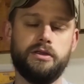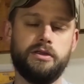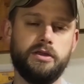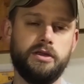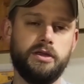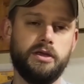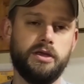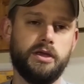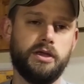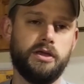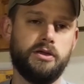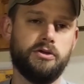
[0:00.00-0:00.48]

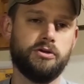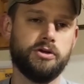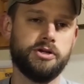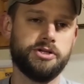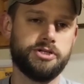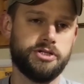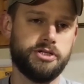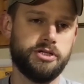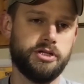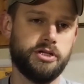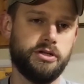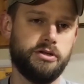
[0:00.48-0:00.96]
the
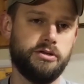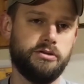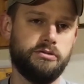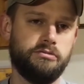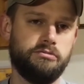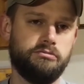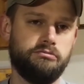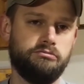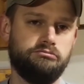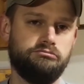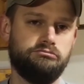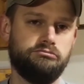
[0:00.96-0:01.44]

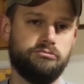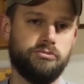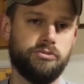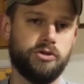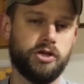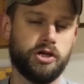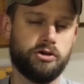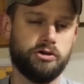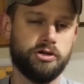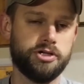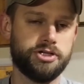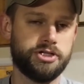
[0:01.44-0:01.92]
Christian the
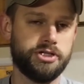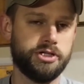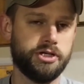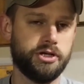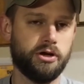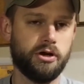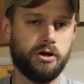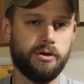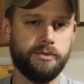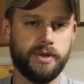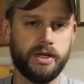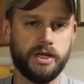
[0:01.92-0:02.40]
Christian
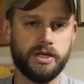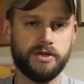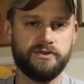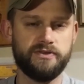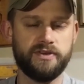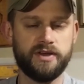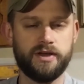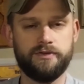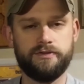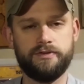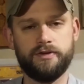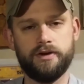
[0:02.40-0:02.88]
army in
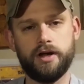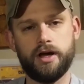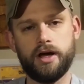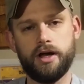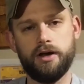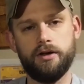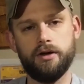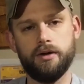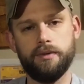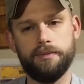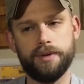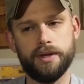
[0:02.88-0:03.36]
San Fernando.